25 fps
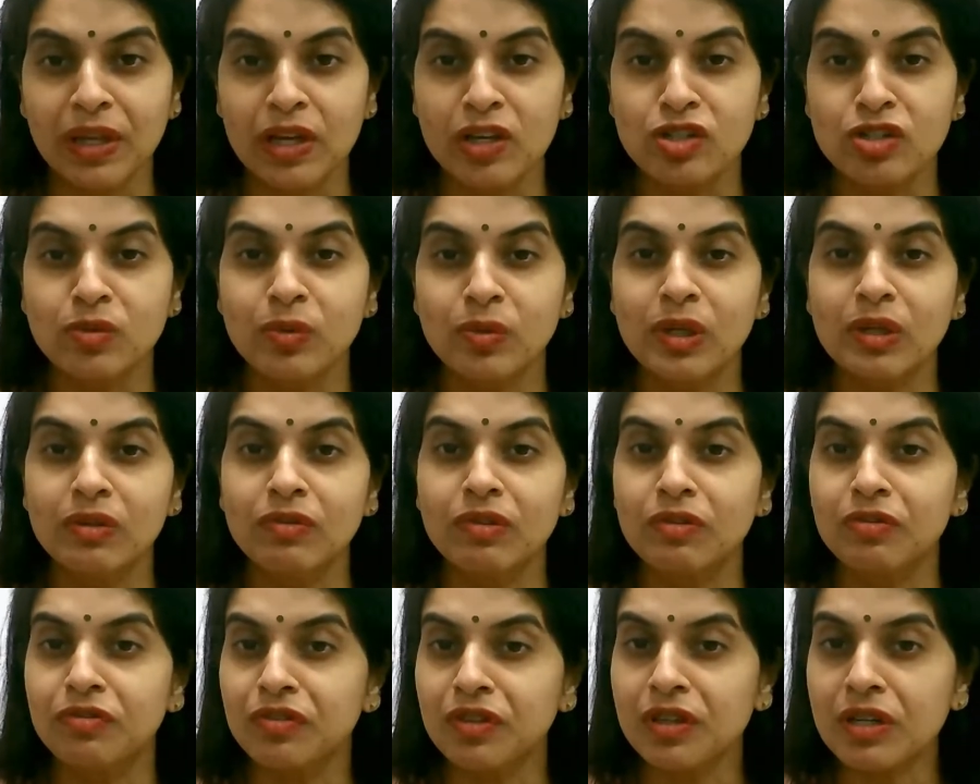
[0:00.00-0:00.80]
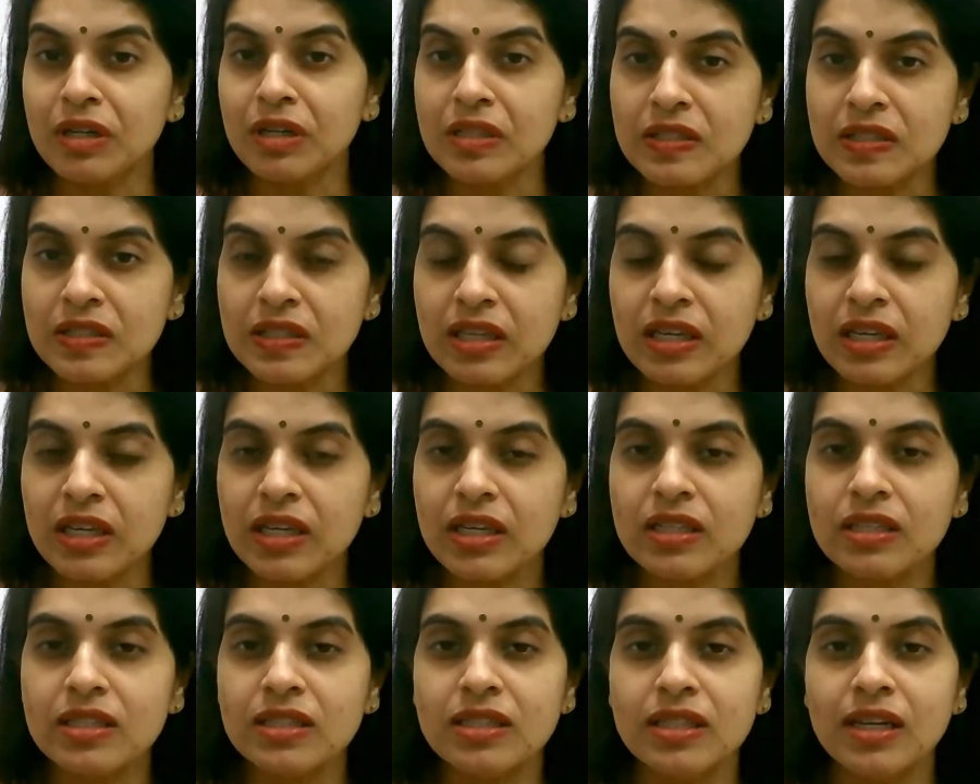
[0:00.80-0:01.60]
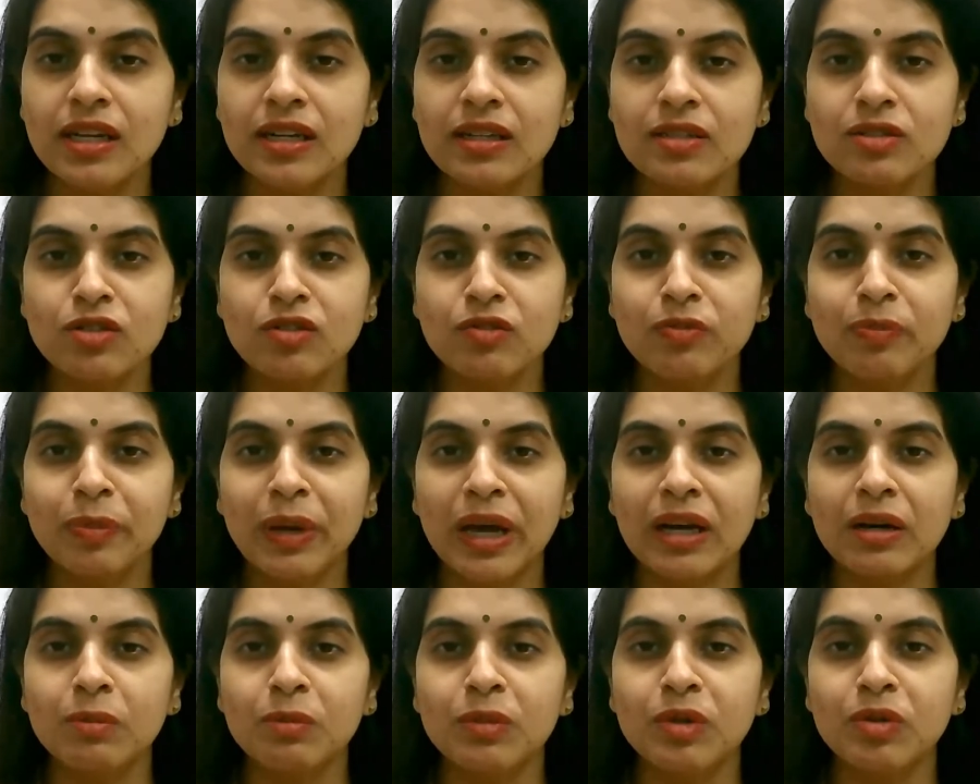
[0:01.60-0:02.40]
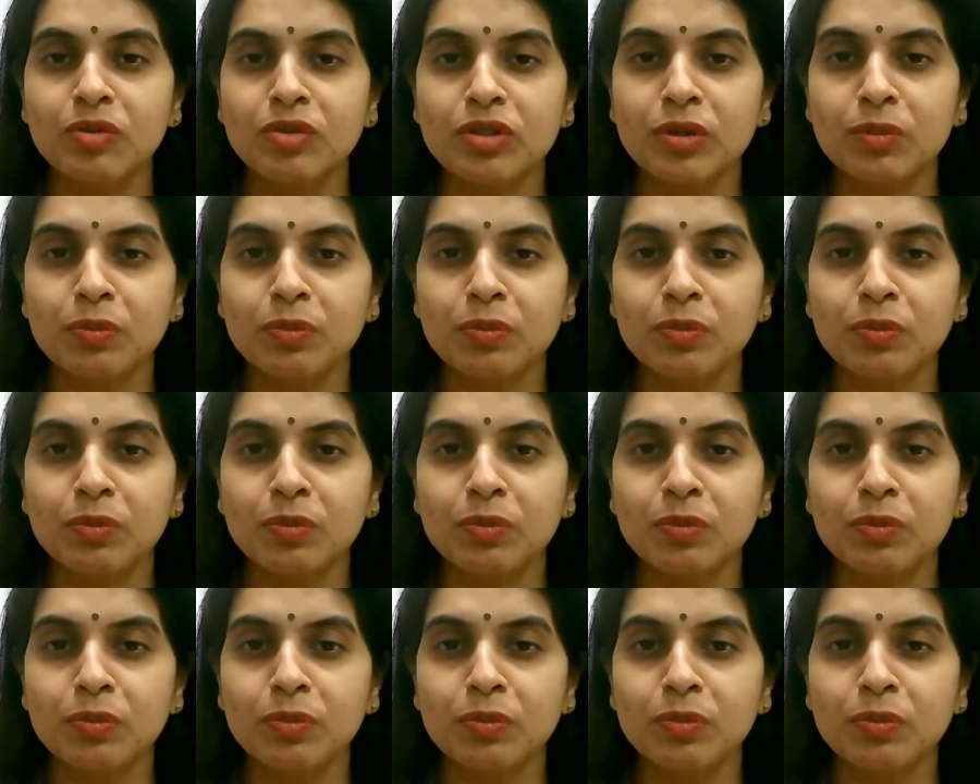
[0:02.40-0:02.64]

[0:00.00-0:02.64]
So one of the first things that is of paramount